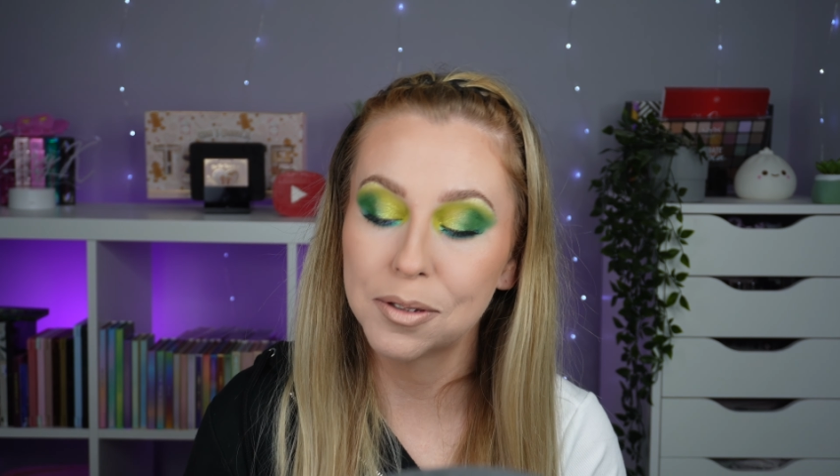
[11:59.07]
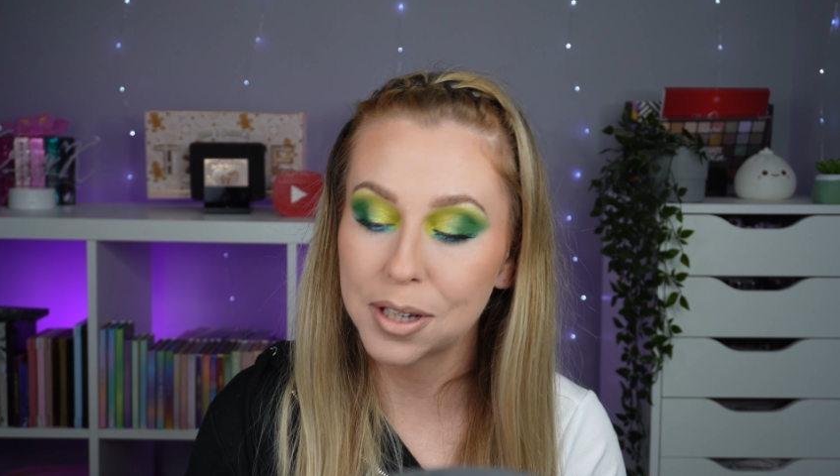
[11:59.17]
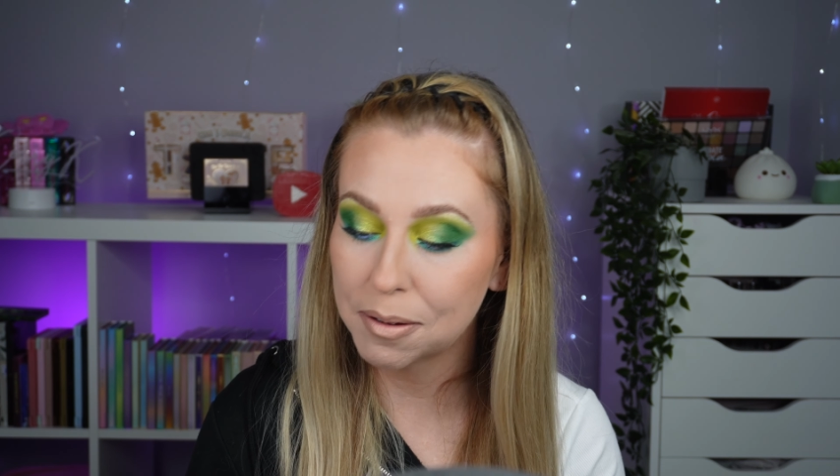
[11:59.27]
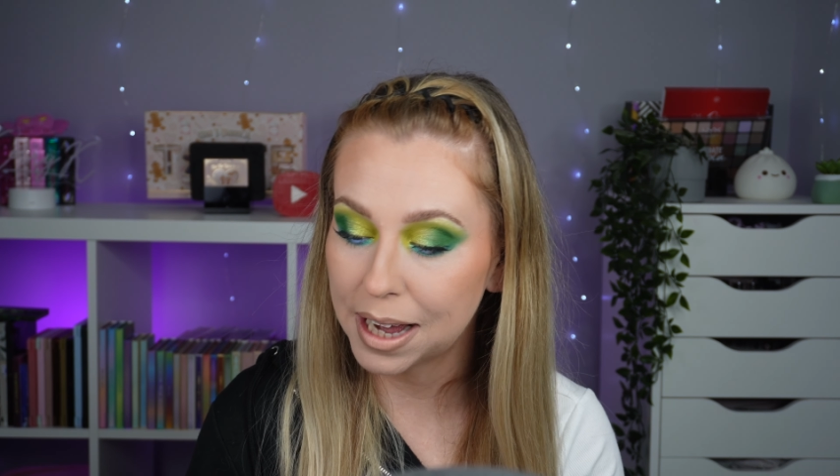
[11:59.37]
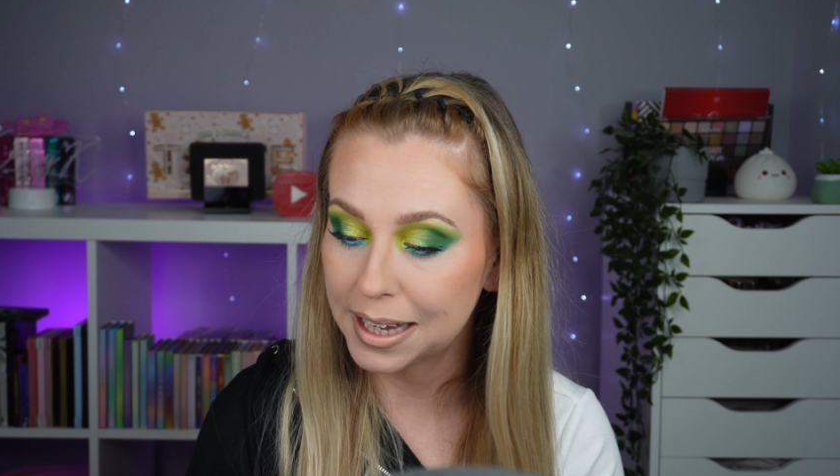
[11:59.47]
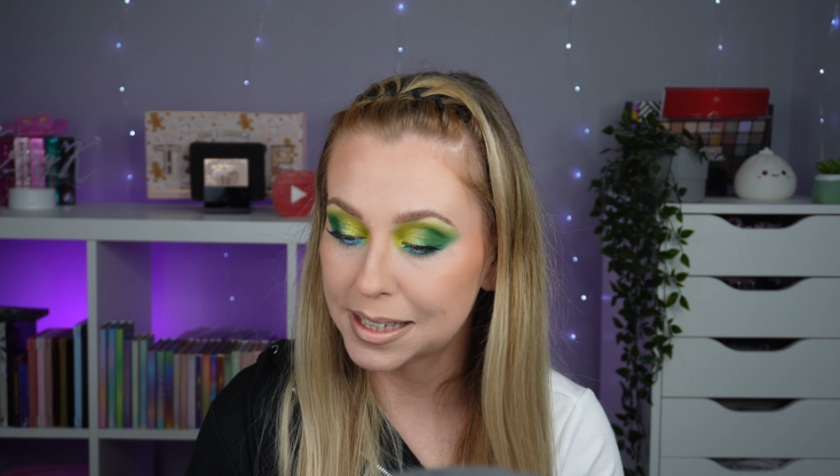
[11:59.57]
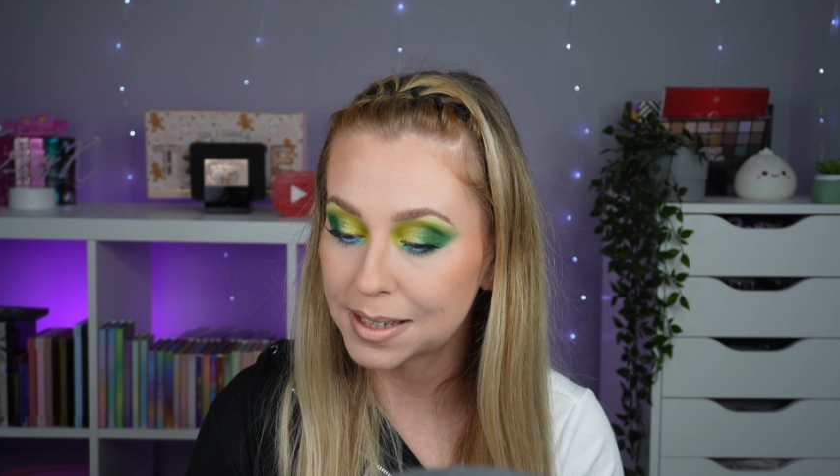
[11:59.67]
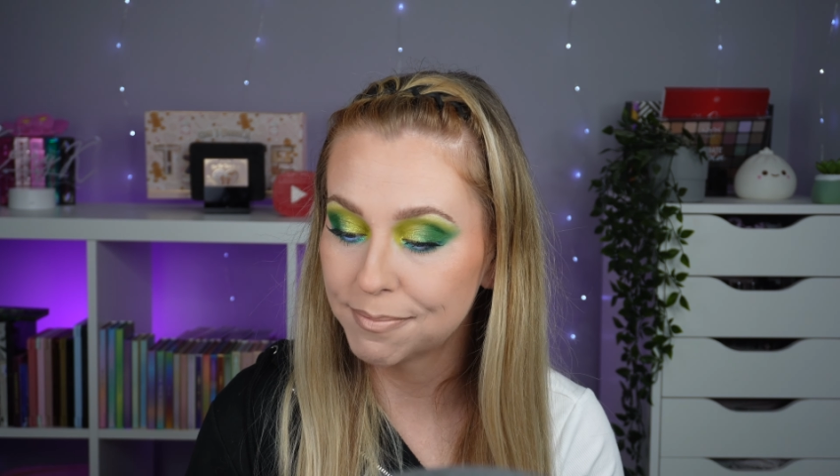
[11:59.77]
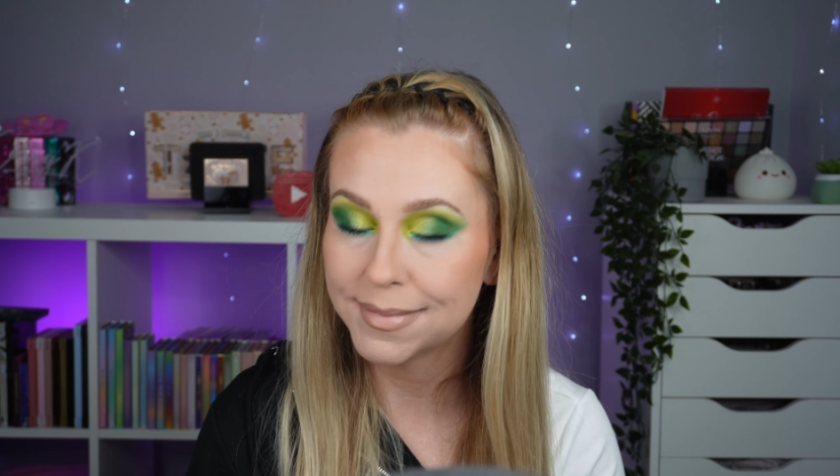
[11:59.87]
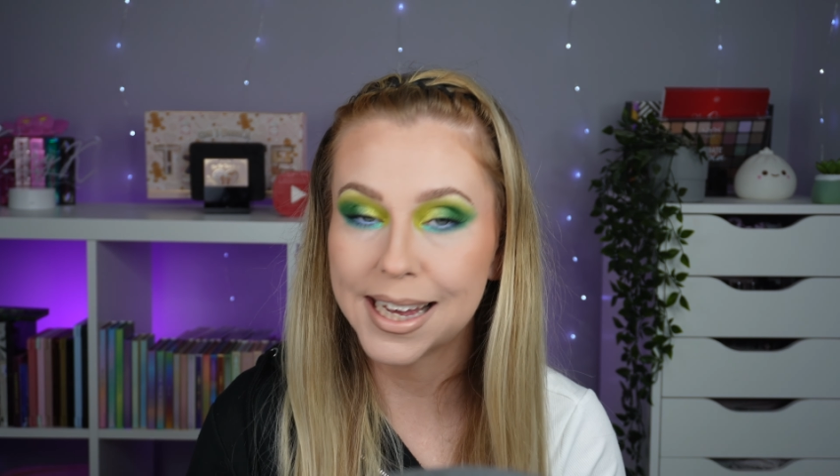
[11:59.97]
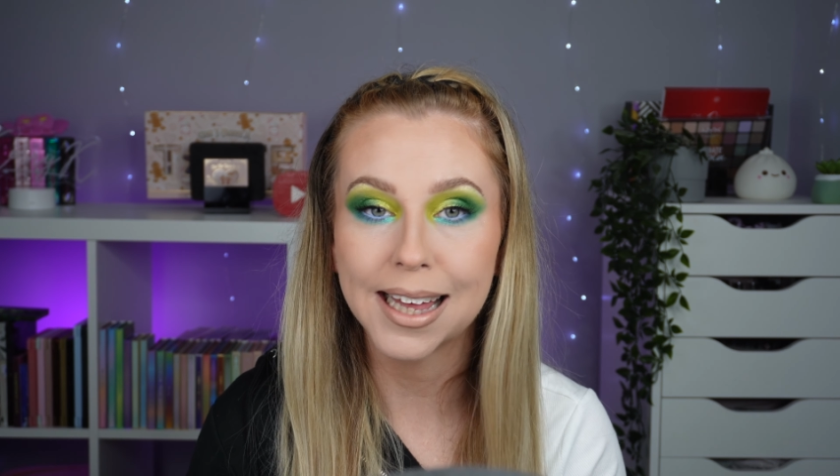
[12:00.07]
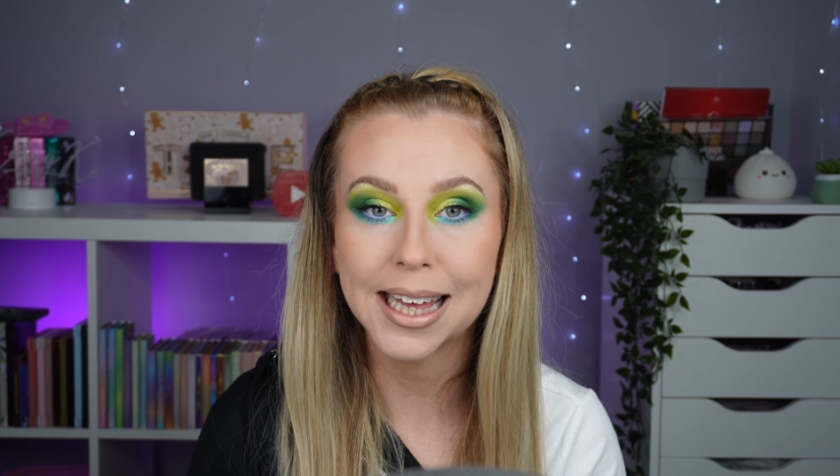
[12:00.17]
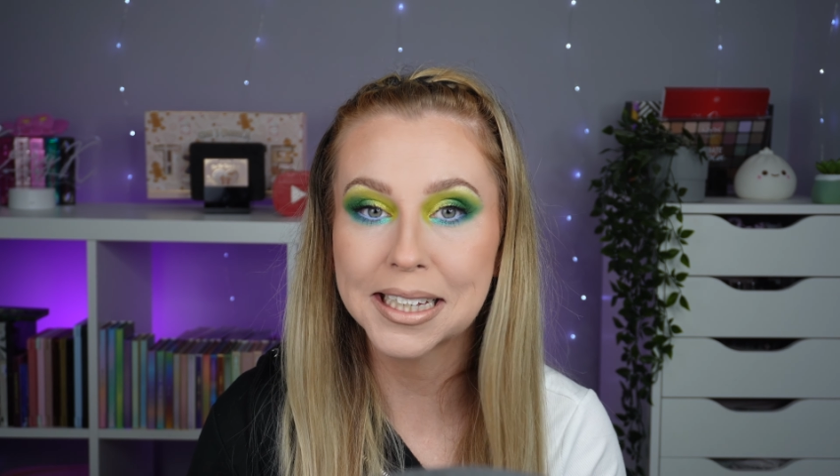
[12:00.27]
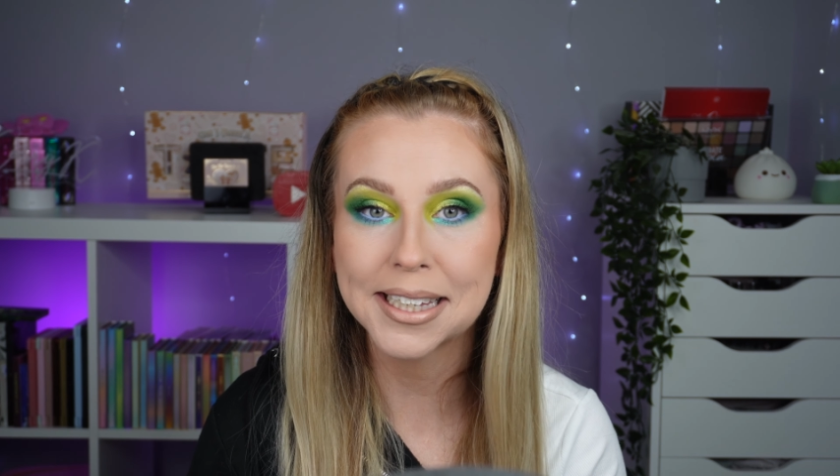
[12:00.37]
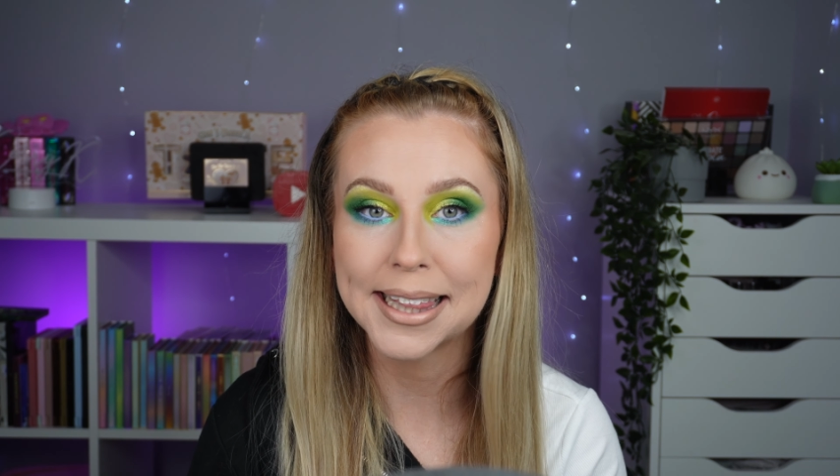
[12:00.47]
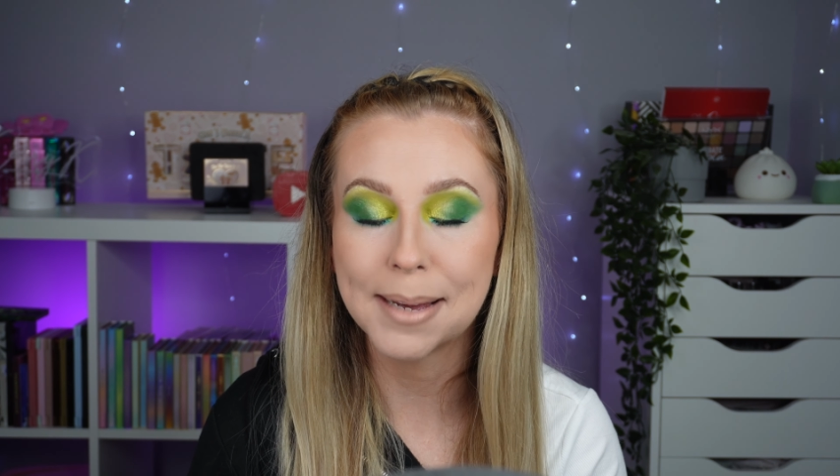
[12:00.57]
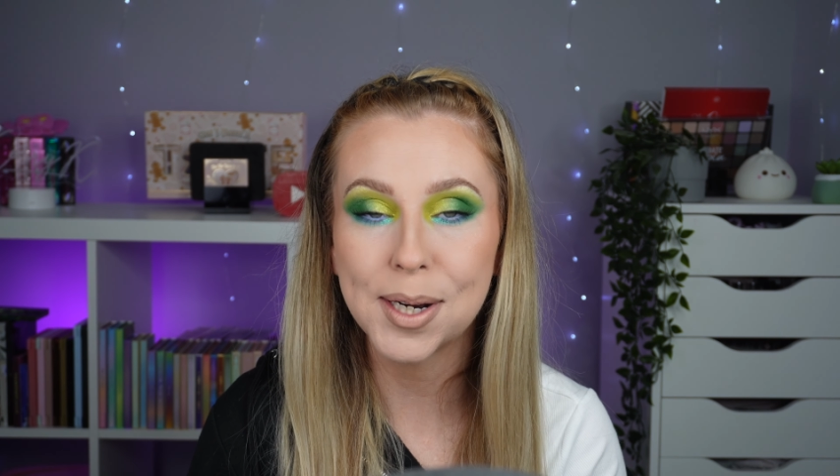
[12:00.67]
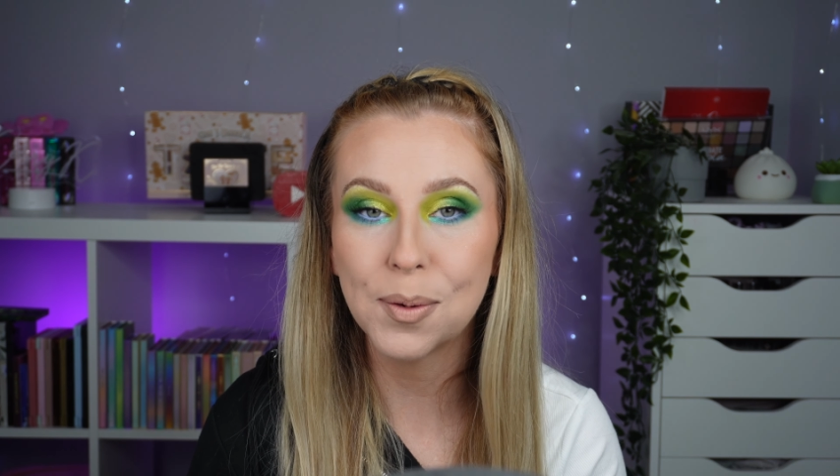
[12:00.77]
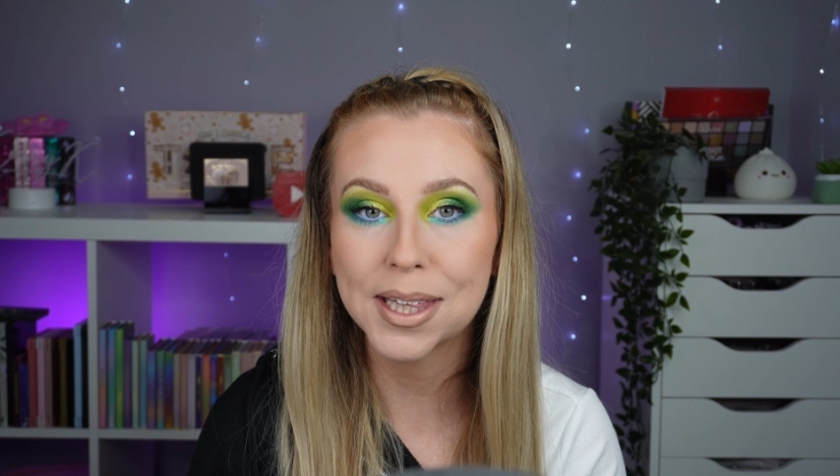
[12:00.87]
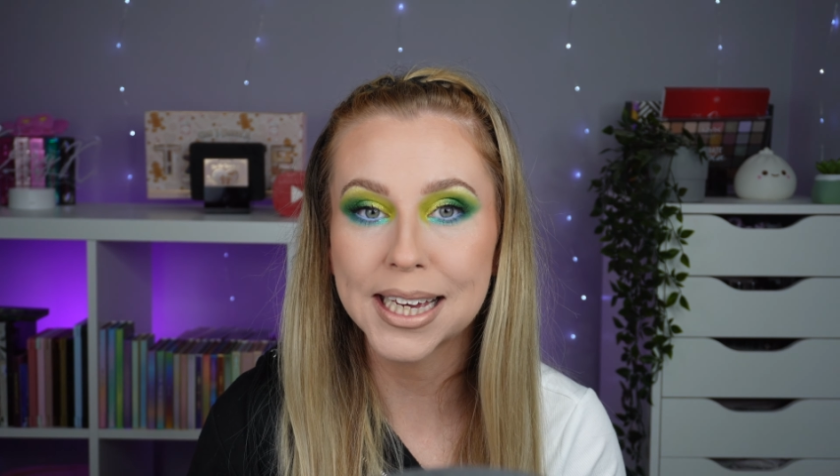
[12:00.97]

So guys, yeah, like I say, let me know what you